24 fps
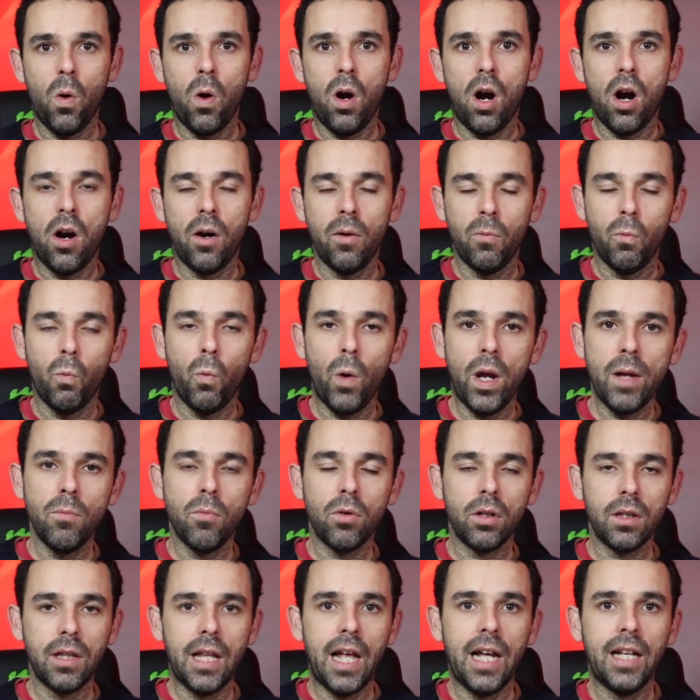are way
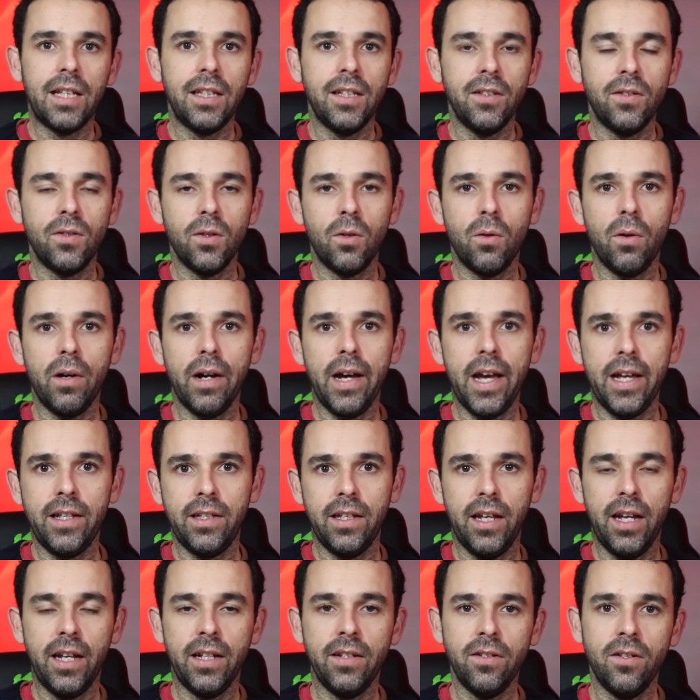more likely to go
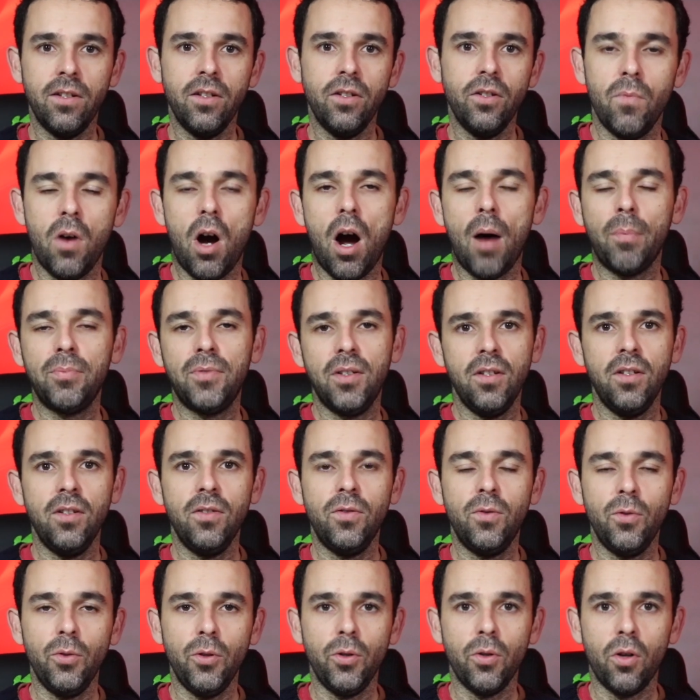ahead and opt in
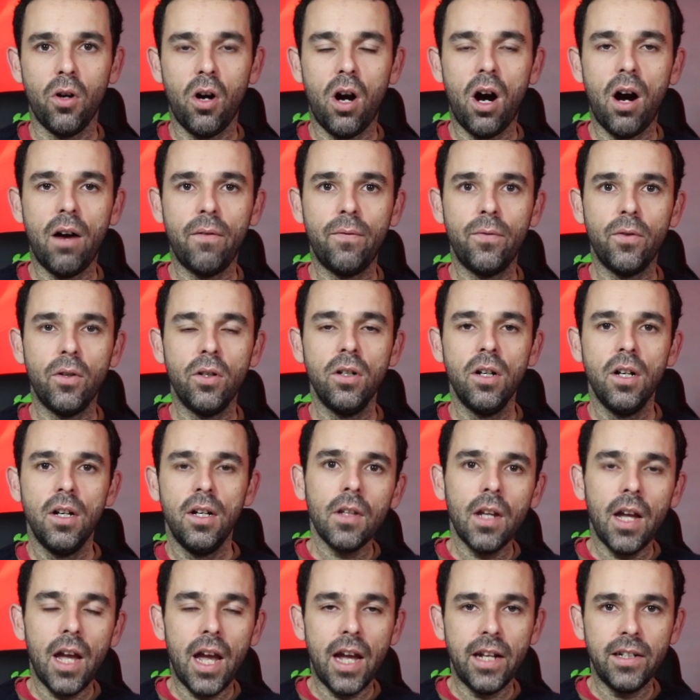into your offer
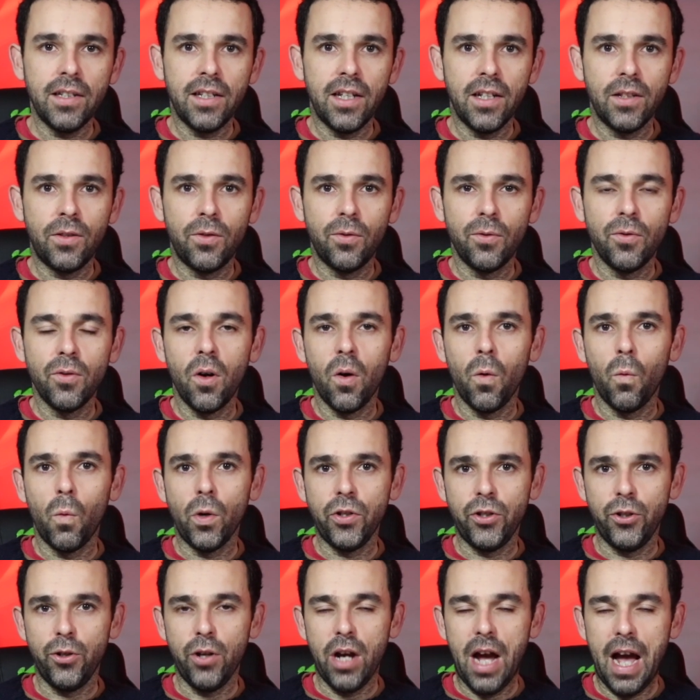and get to know
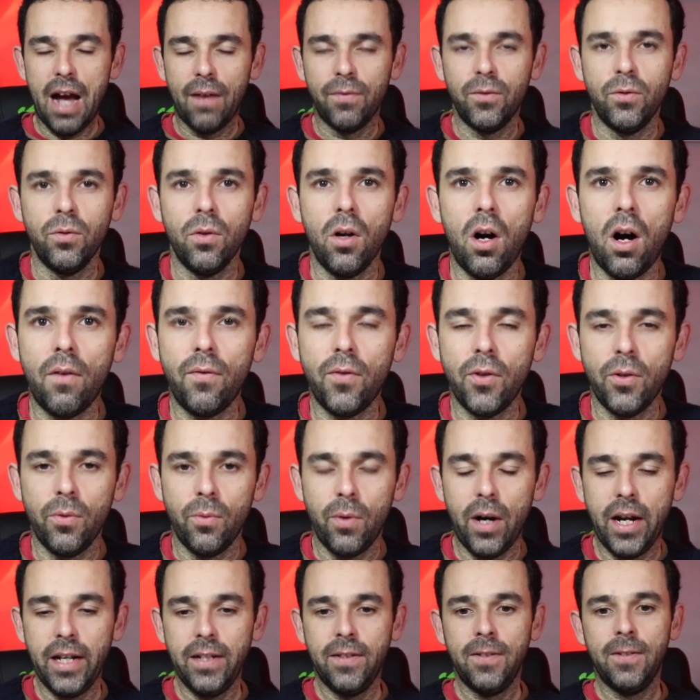what you have to offer,
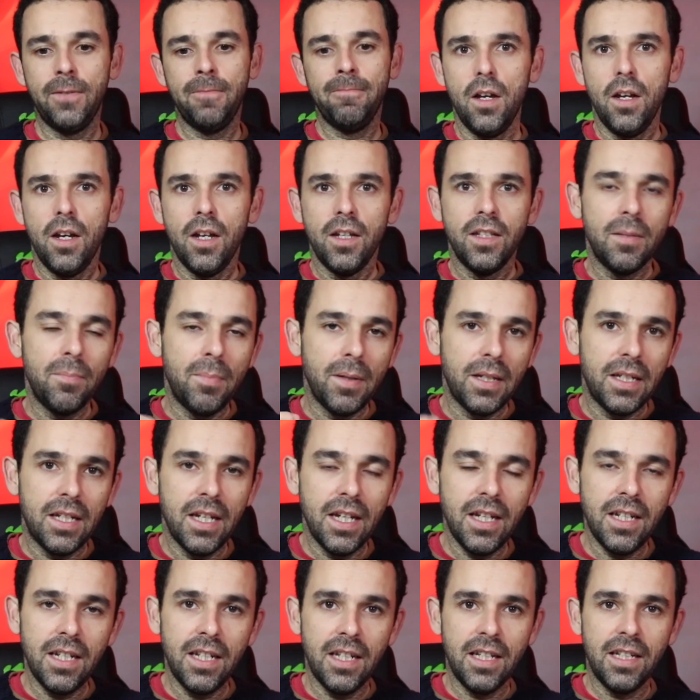right? In the
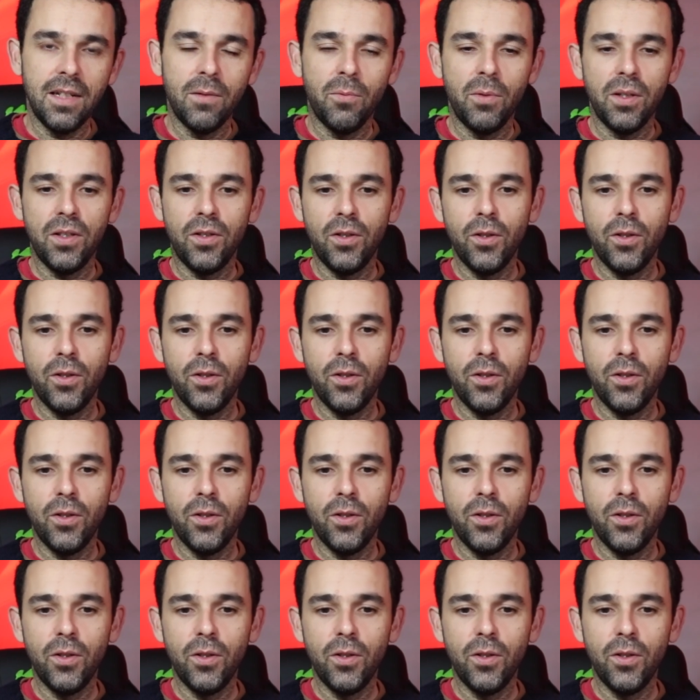beginning with